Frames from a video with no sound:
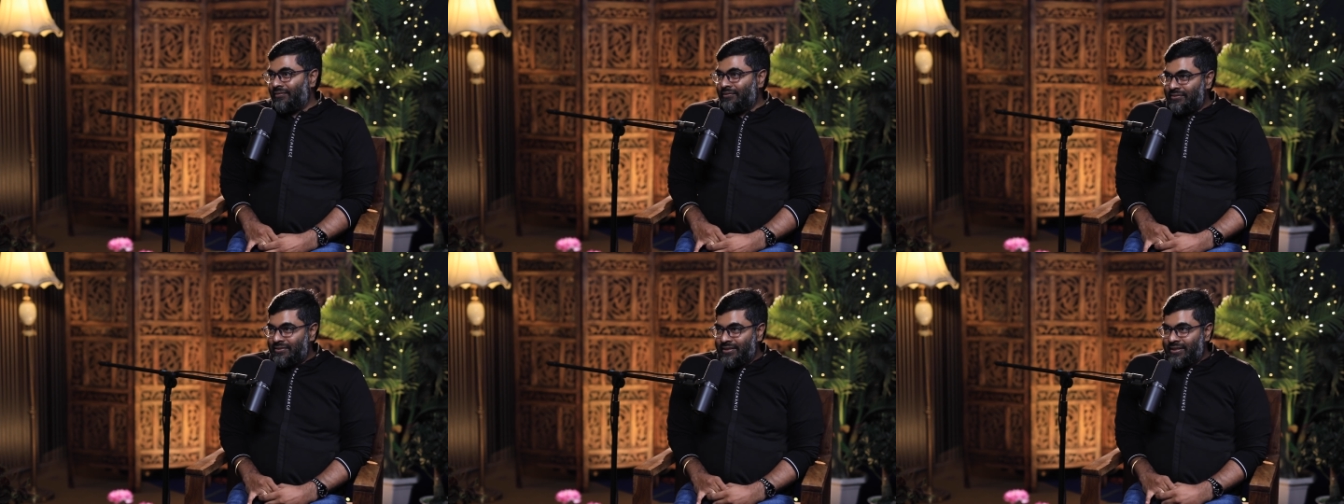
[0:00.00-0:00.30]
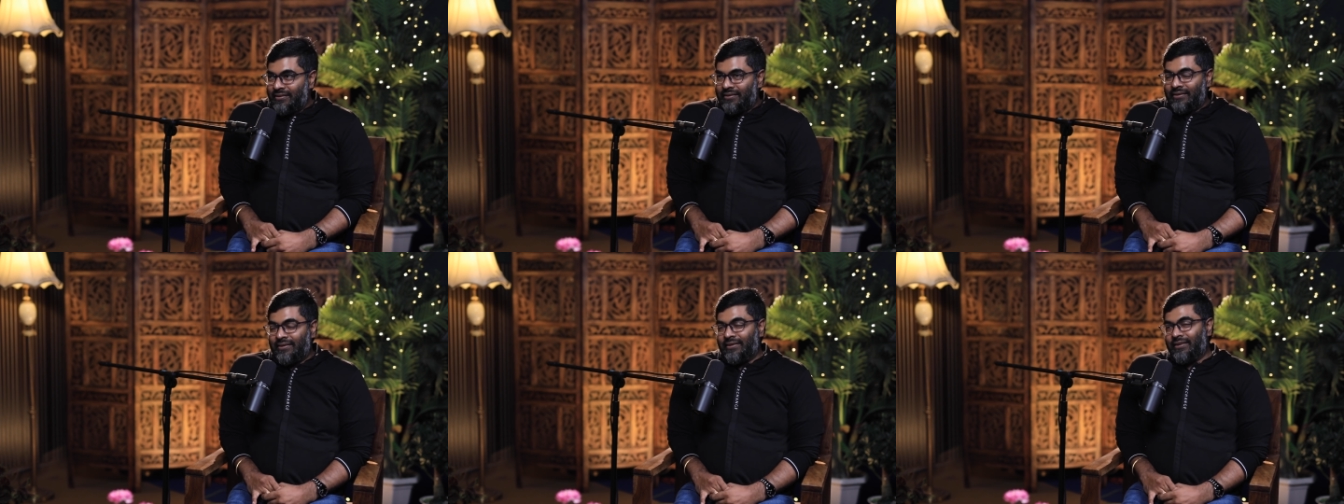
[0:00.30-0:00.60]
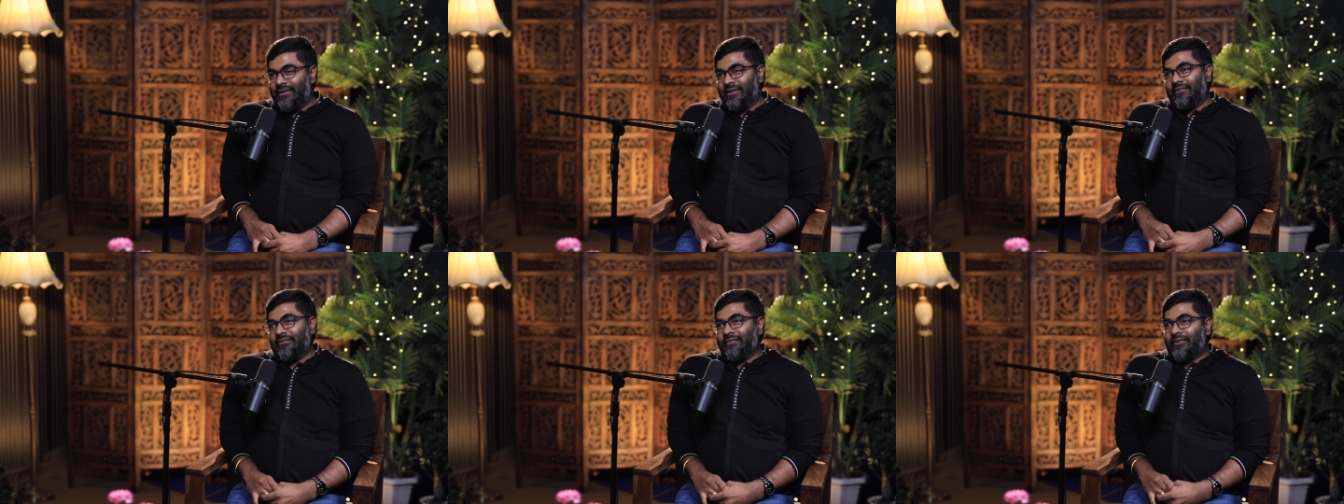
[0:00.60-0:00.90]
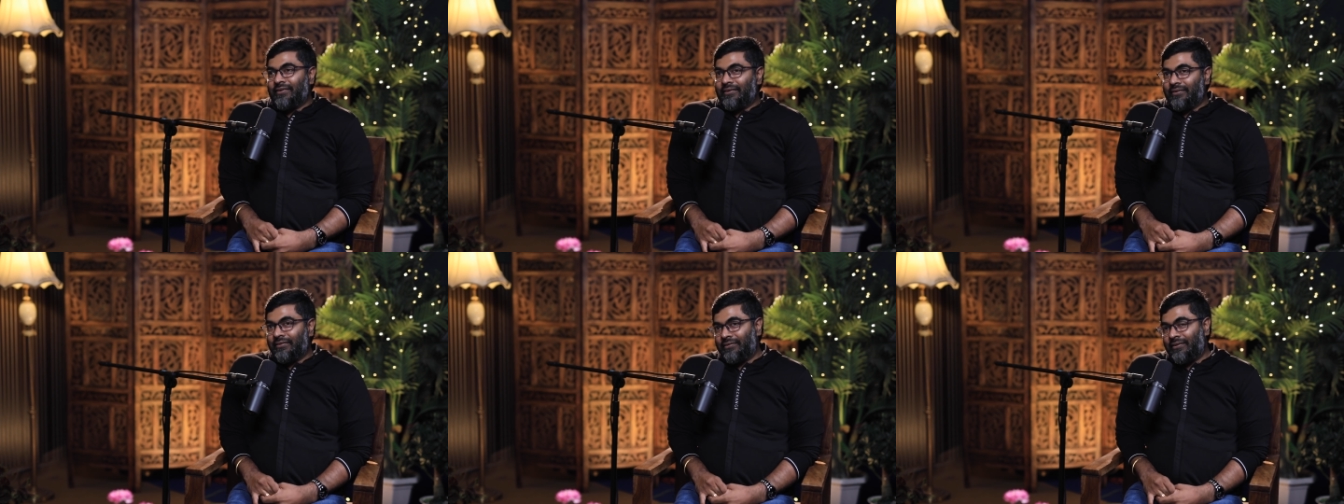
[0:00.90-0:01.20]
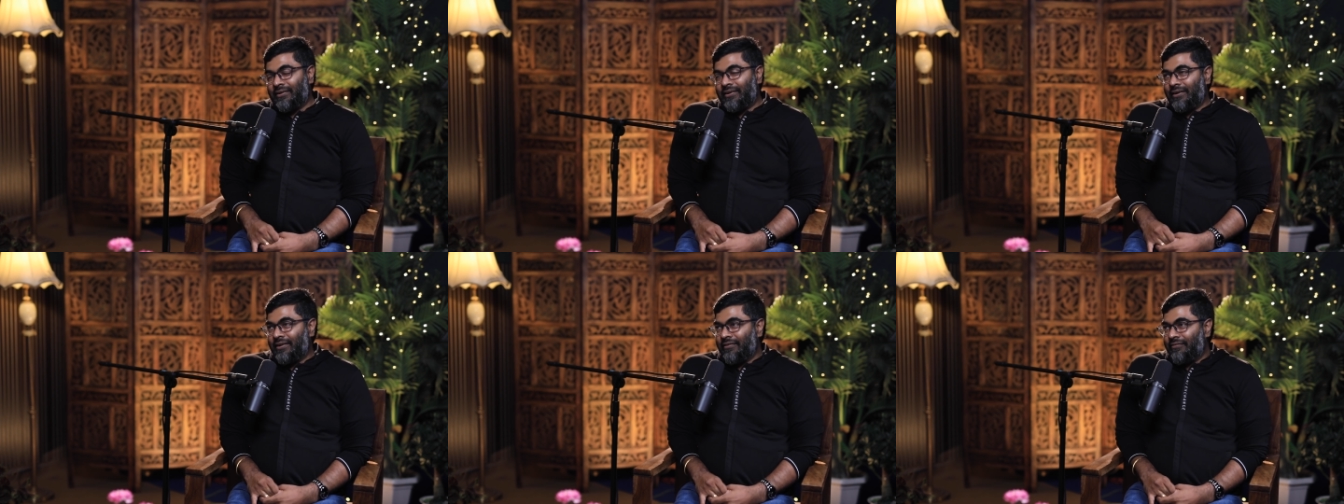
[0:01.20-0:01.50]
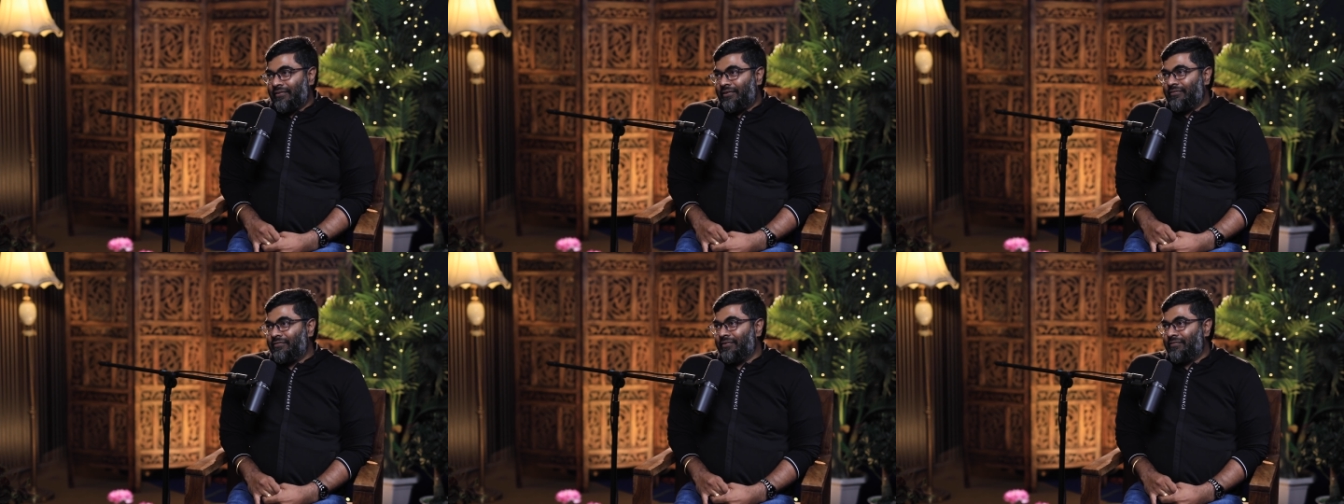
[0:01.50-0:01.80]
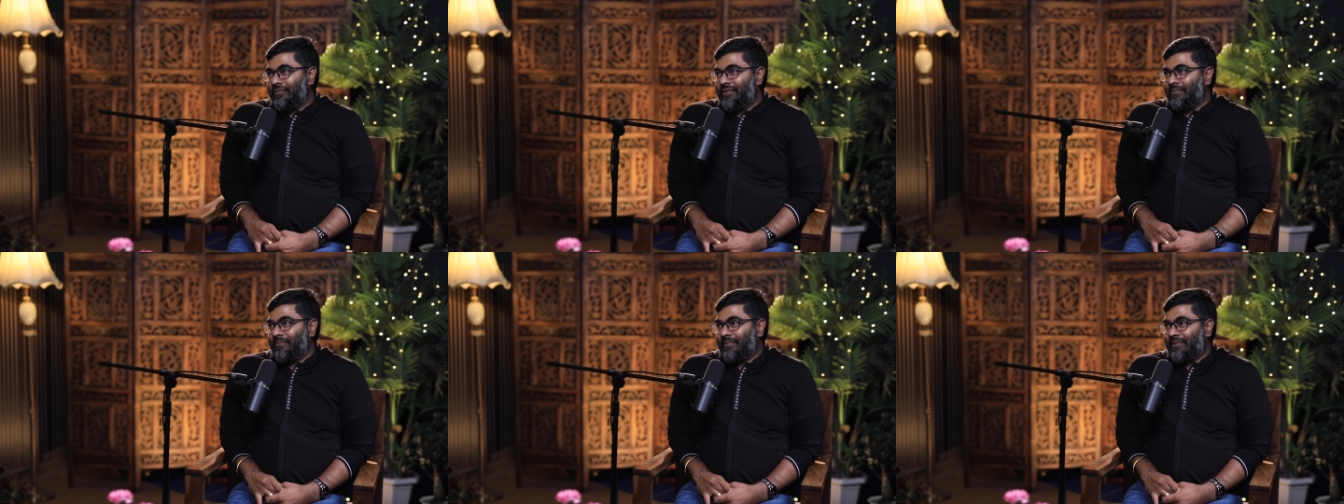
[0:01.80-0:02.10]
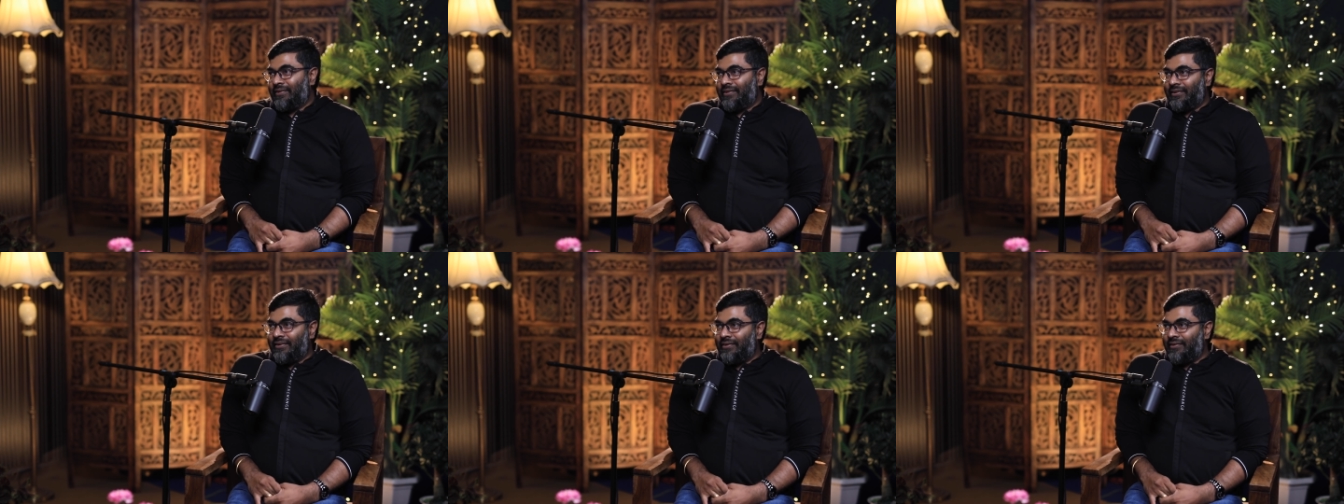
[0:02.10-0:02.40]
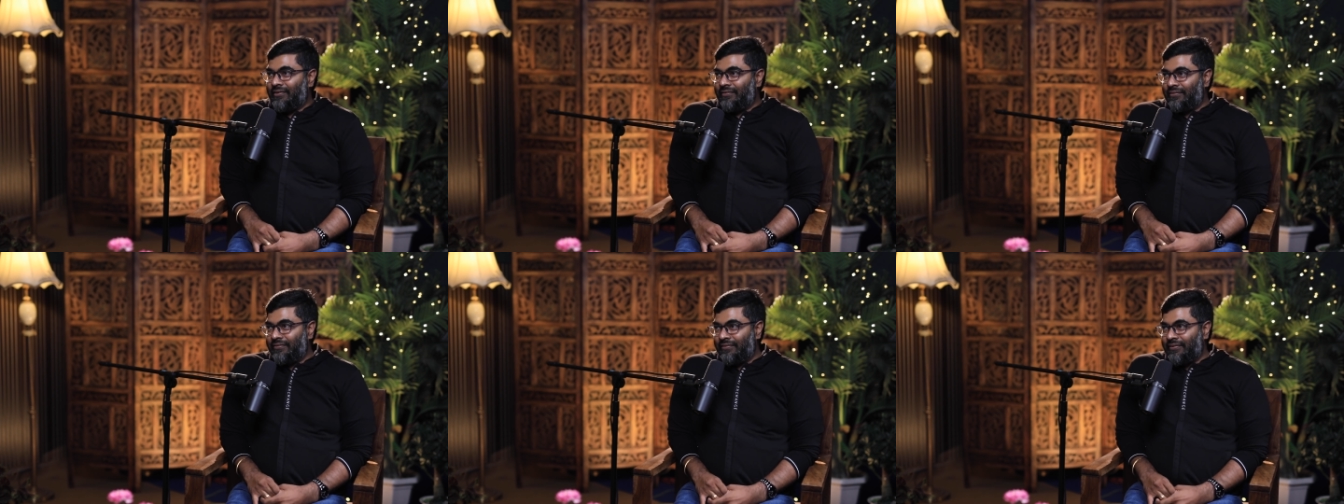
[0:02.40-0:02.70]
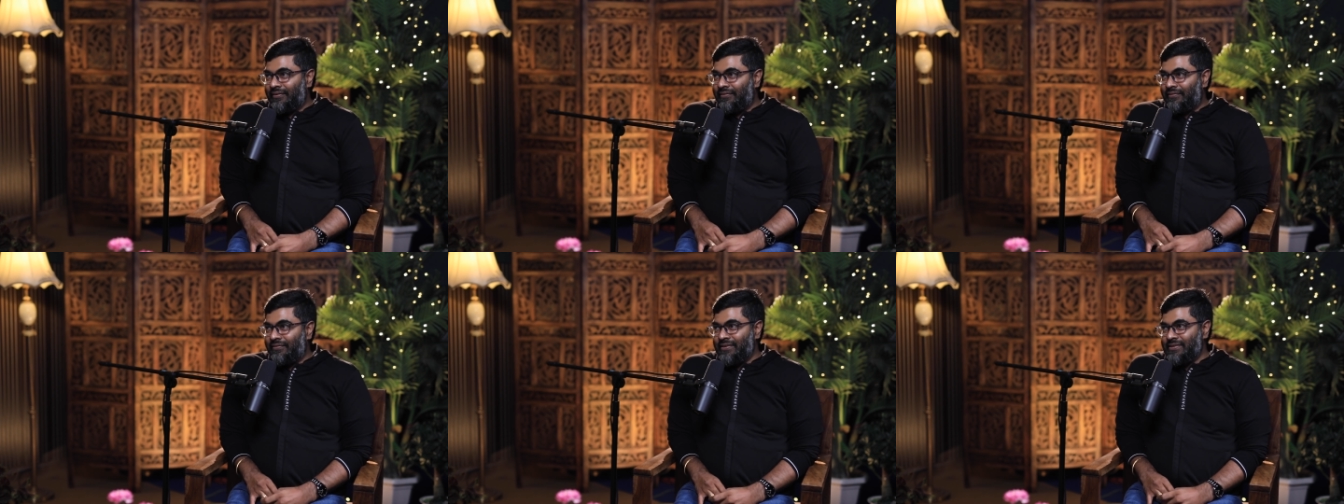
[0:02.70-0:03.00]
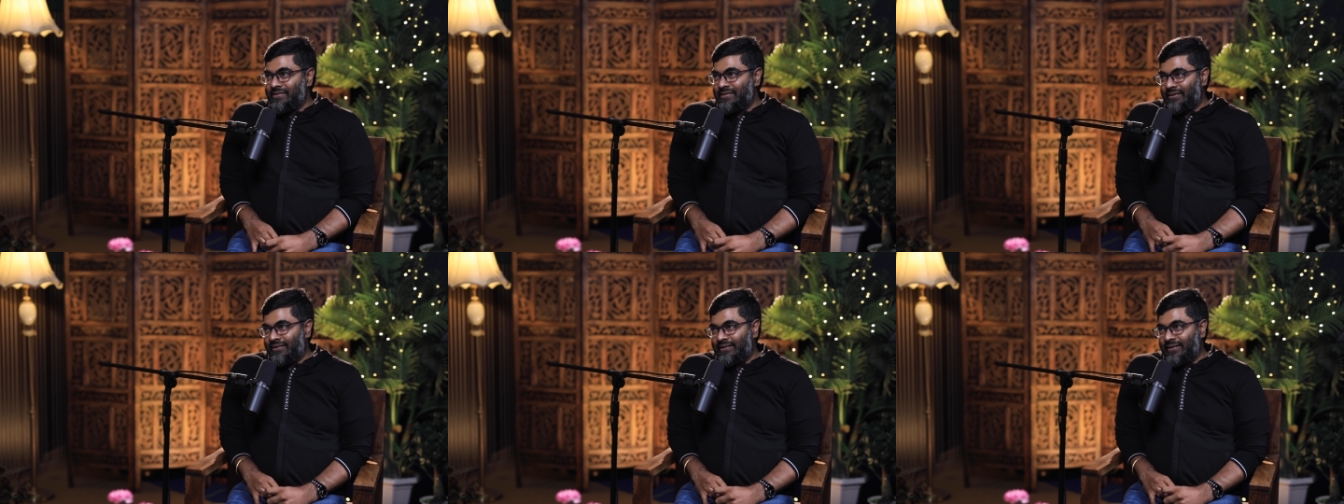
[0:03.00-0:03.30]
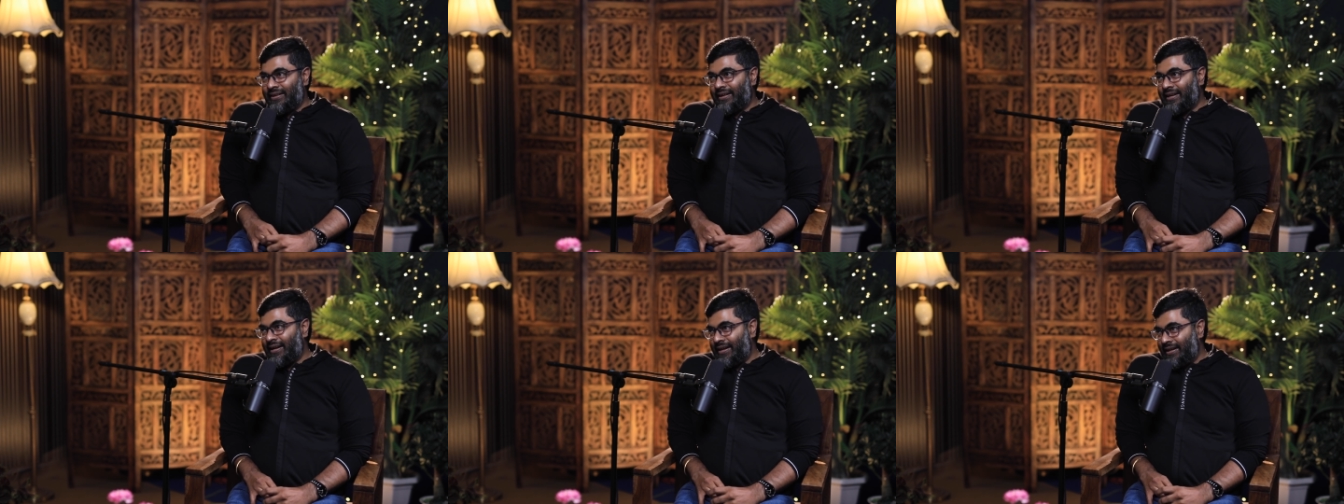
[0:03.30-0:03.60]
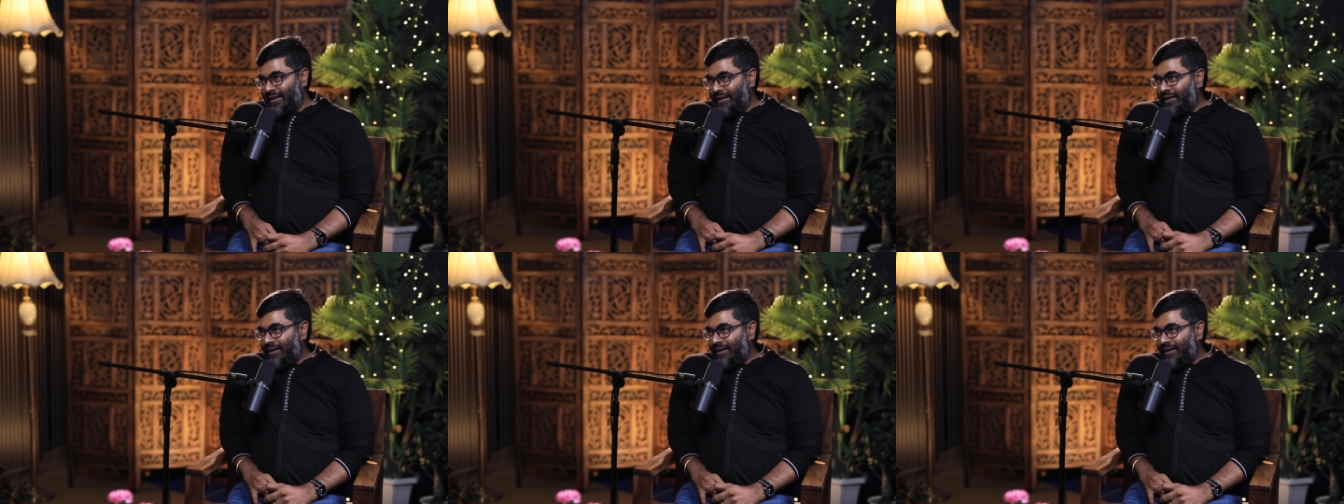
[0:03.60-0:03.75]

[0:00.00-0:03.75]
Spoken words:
besides that car, which doesn't have not even 50% of